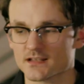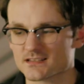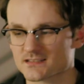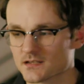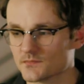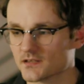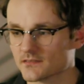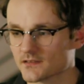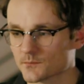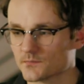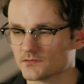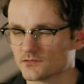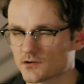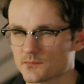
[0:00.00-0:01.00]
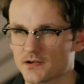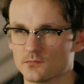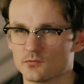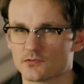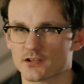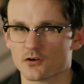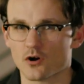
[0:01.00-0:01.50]
it's something that a lot of
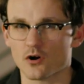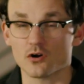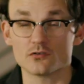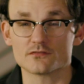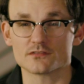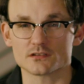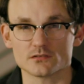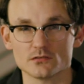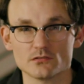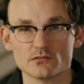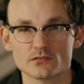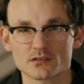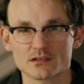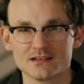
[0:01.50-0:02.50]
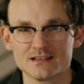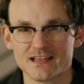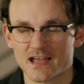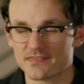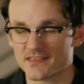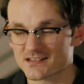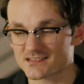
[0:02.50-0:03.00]
people can overuse
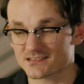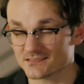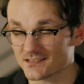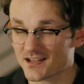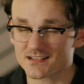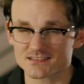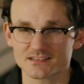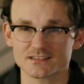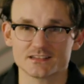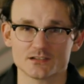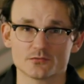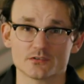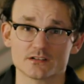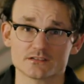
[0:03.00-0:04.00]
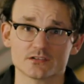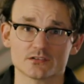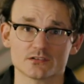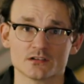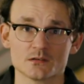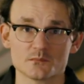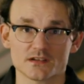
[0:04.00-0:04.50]
and that's the last thing that you wanna
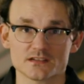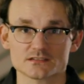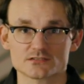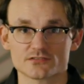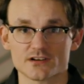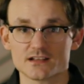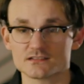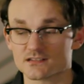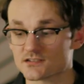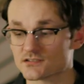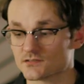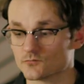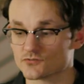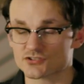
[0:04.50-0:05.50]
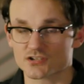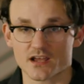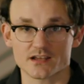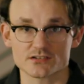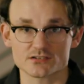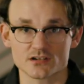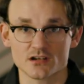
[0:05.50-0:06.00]
do because a transition will
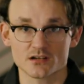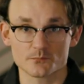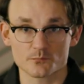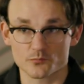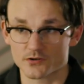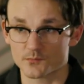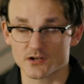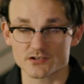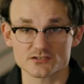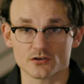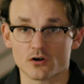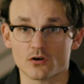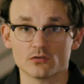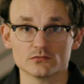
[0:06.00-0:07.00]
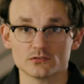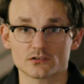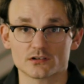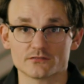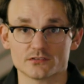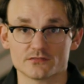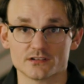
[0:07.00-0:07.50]
change pretty much your whole
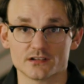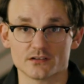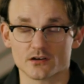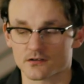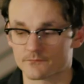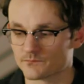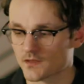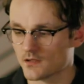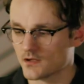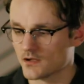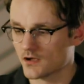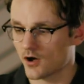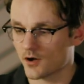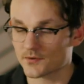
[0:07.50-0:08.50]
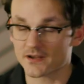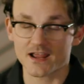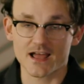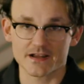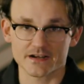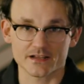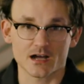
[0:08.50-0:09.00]
look of your video. I'm gonna
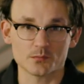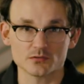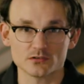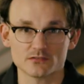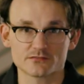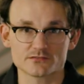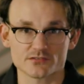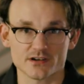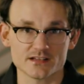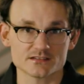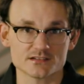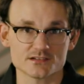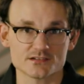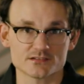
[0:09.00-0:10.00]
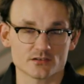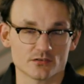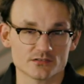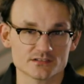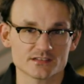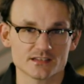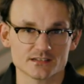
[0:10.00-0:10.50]
add a couple of transitions
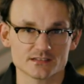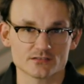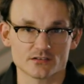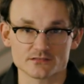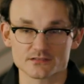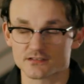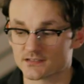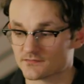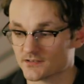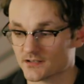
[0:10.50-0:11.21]
onto, these, onto this